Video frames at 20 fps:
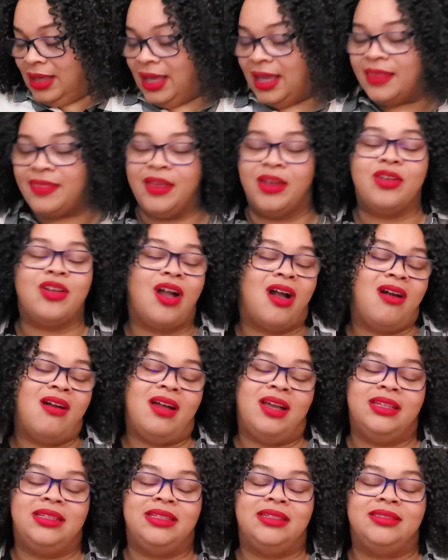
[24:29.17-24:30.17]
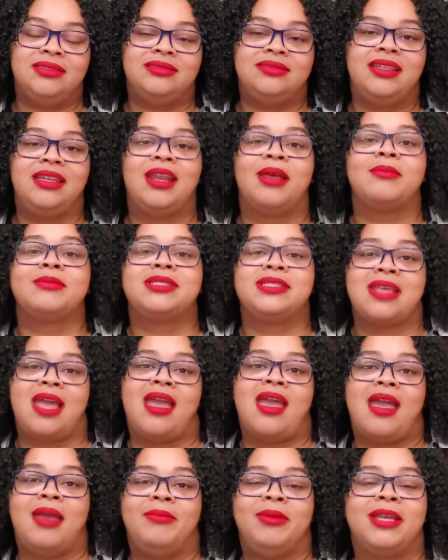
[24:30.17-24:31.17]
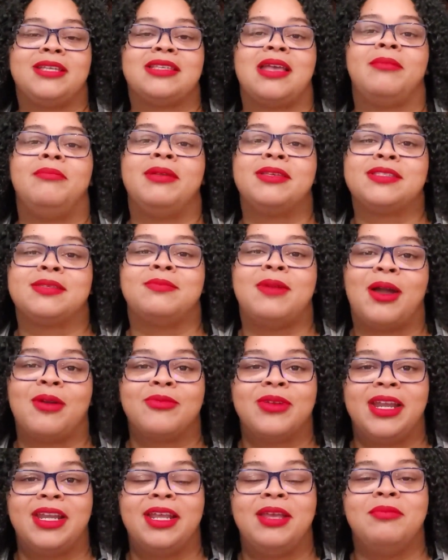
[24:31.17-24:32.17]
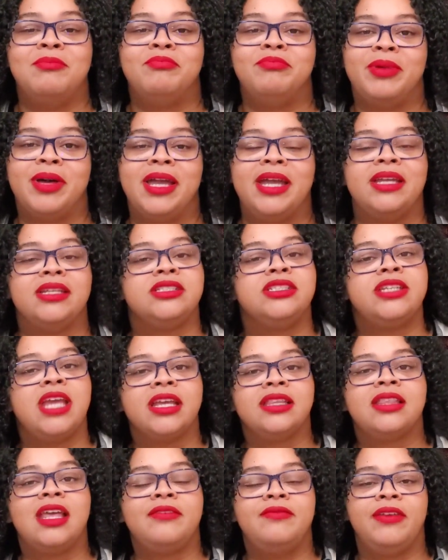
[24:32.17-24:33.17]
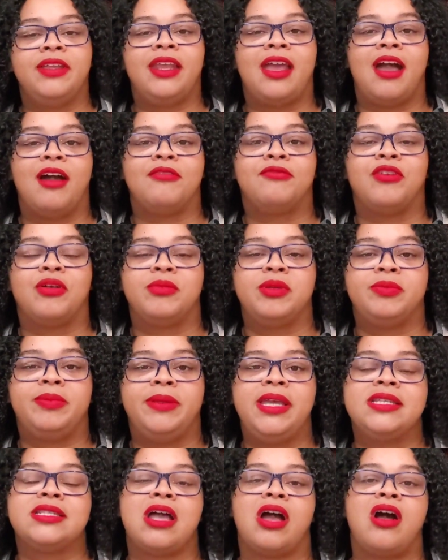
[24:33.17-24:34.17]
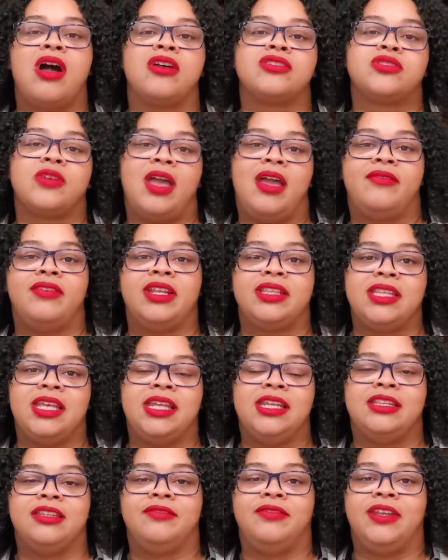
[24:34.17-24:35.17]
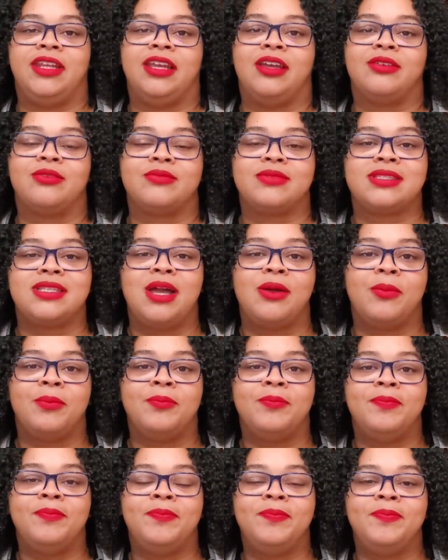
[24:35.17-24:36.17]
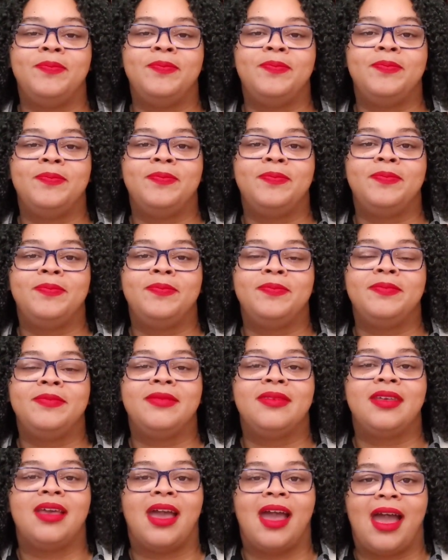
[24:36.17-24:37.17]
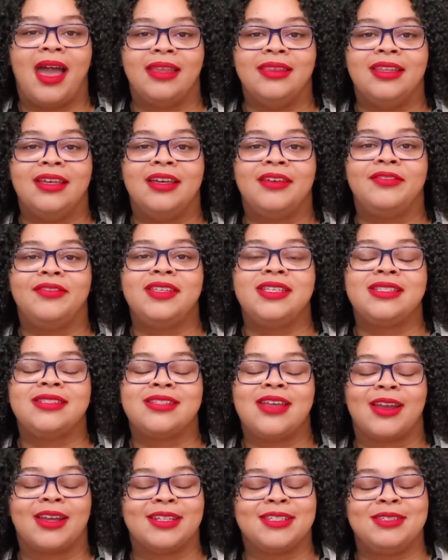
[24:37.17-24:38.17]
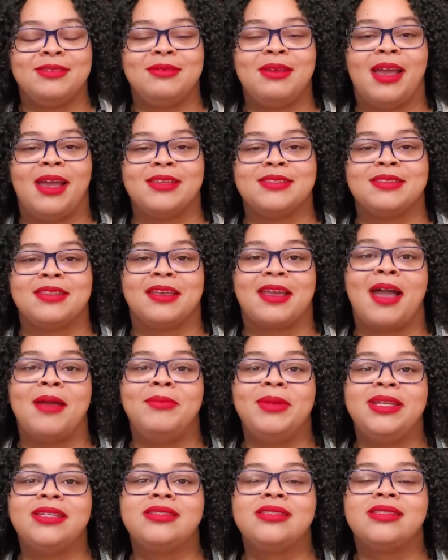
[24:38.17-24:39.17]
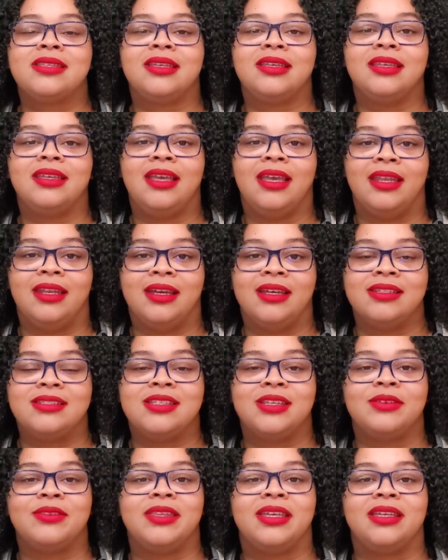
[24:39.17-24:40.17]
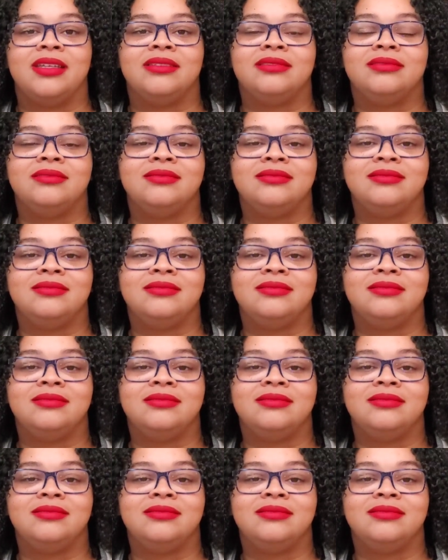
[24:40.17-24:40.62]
and they're gone. And I'm sad because I missed them already, but check that video out for me, please. I'll also have it at the end of the video. So I love talking to you guys in the comments, and until then,